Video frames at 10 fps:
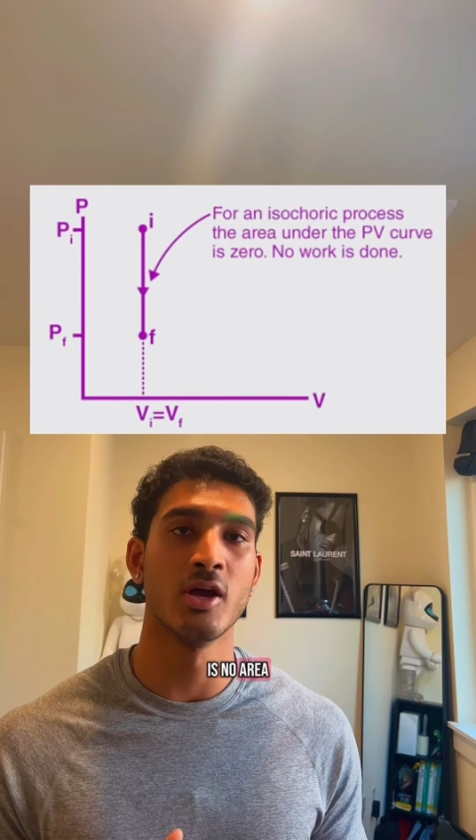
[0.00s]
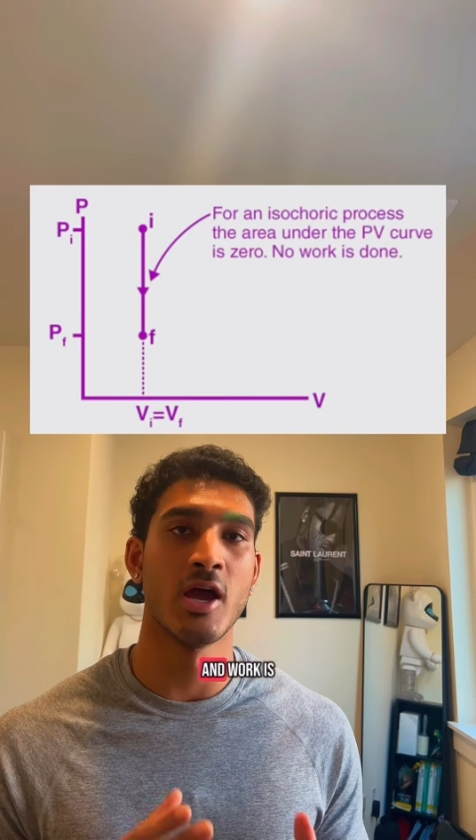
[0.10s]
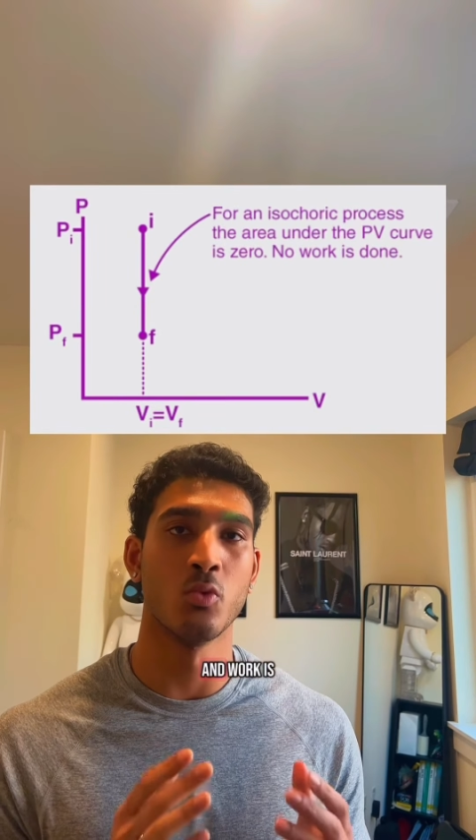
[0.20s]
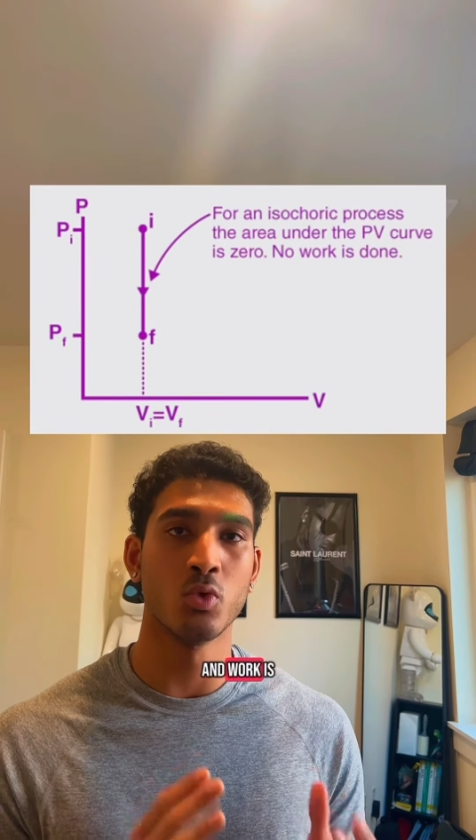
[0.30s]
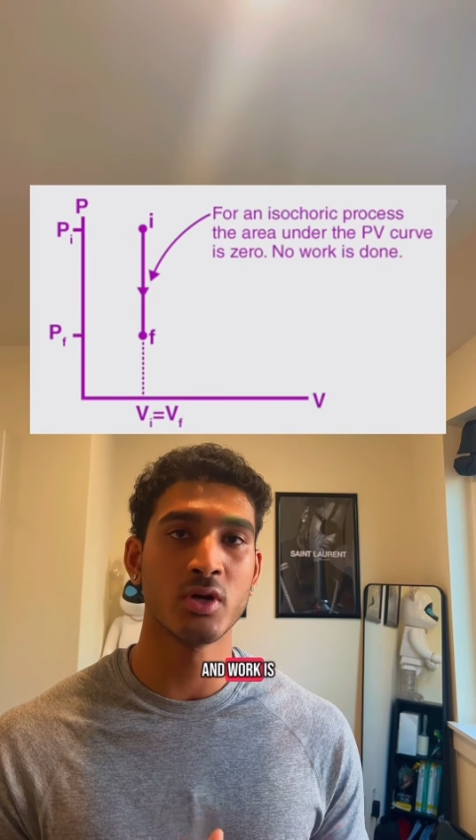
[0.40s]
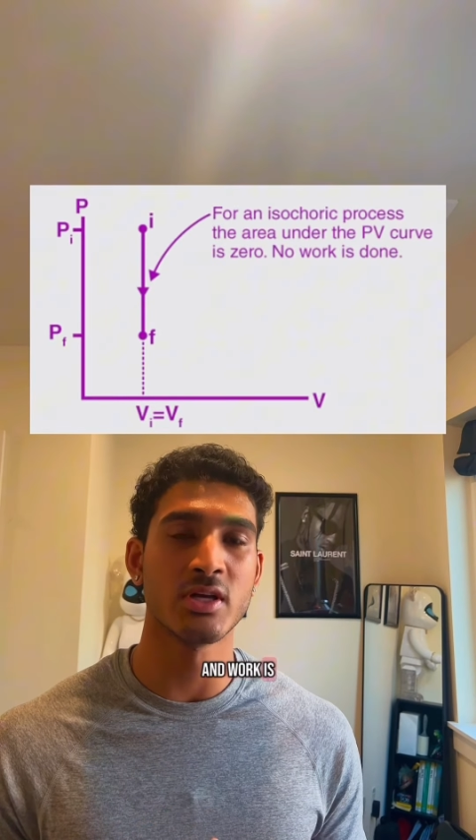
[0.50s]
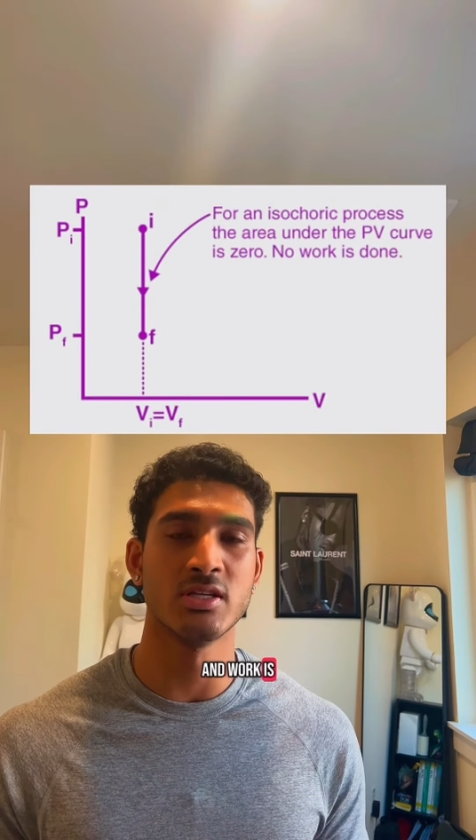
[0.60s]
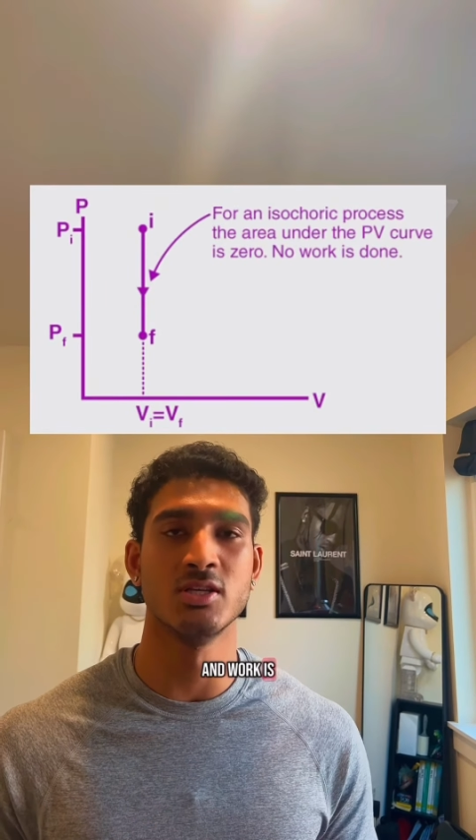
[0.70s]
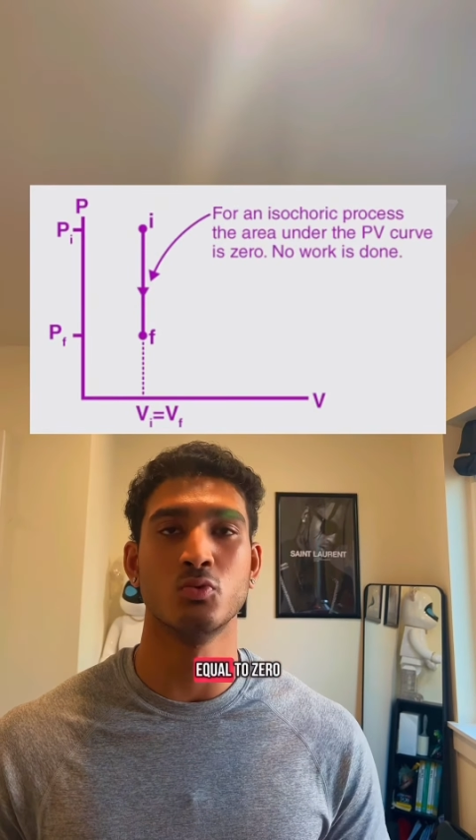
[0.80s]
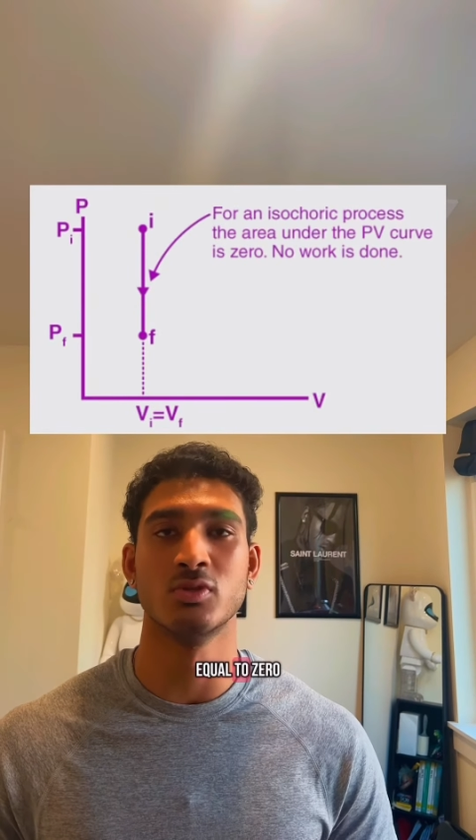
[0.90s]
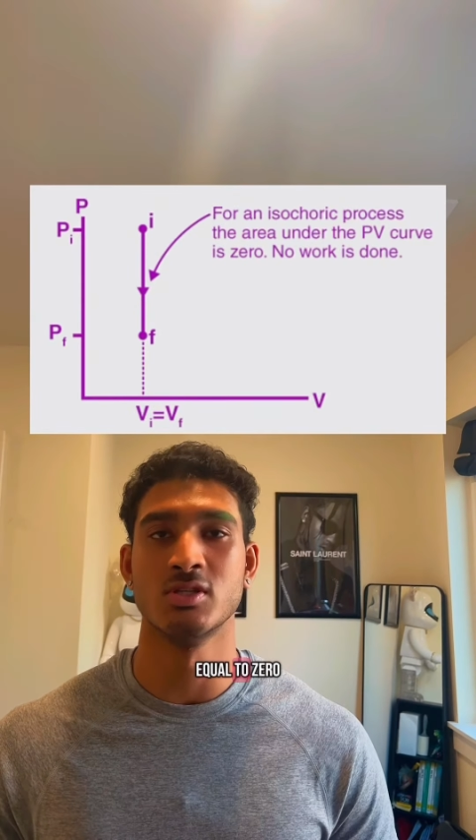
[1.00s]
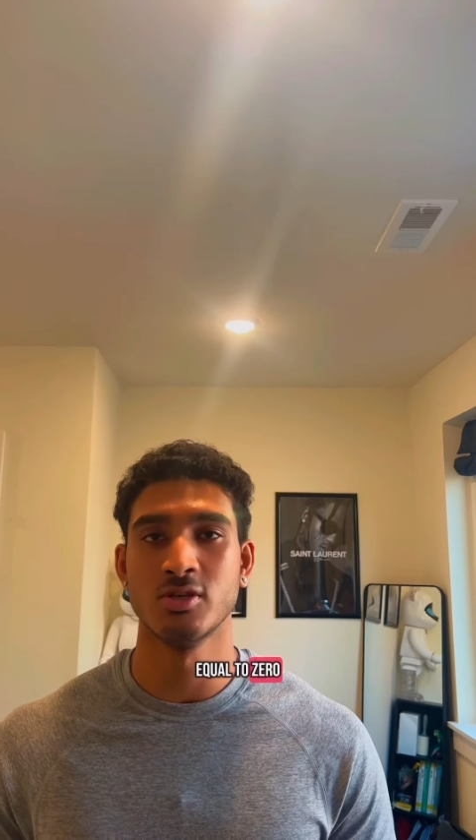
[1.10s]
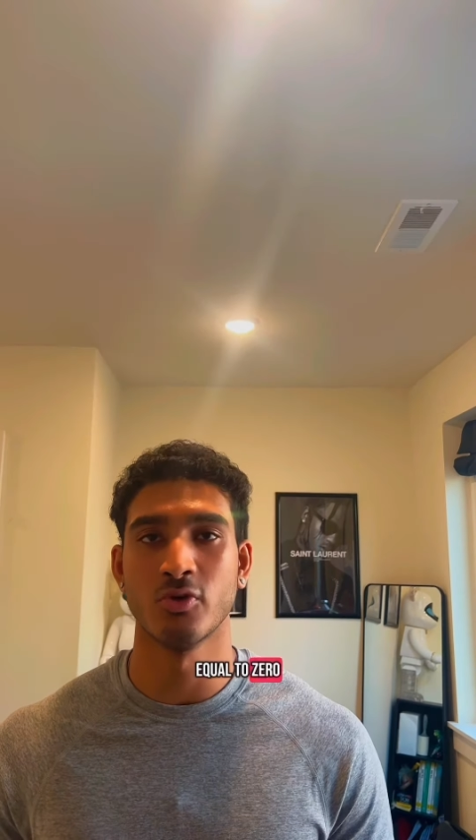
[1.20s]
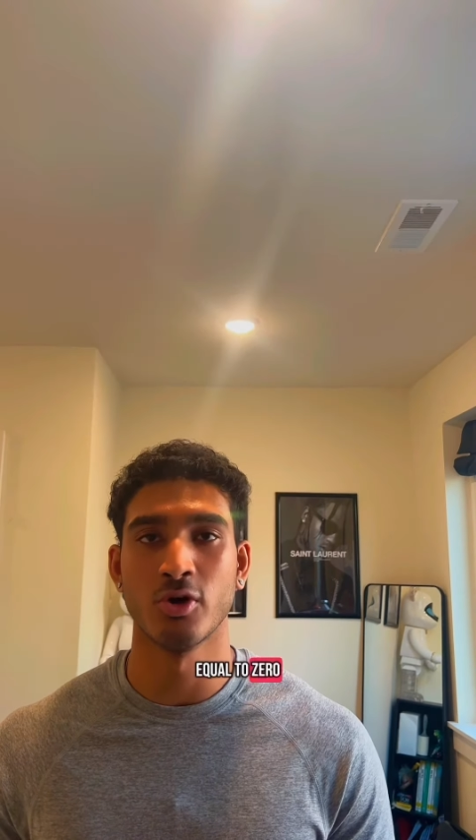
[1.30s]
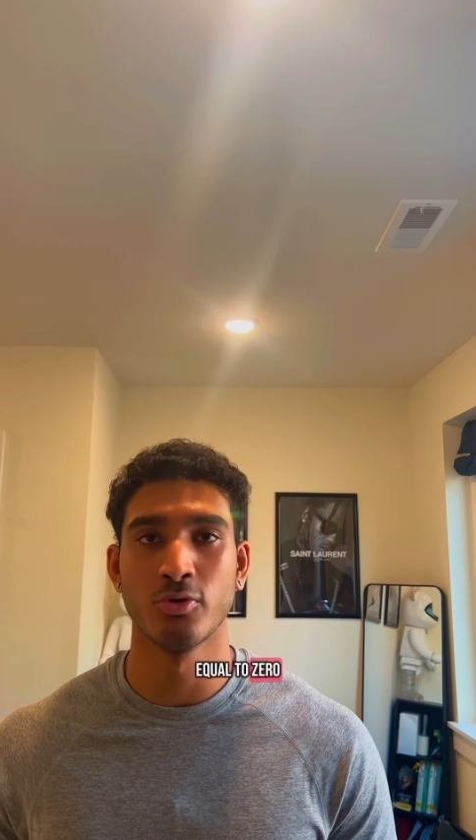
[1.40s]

and work is equal to 0.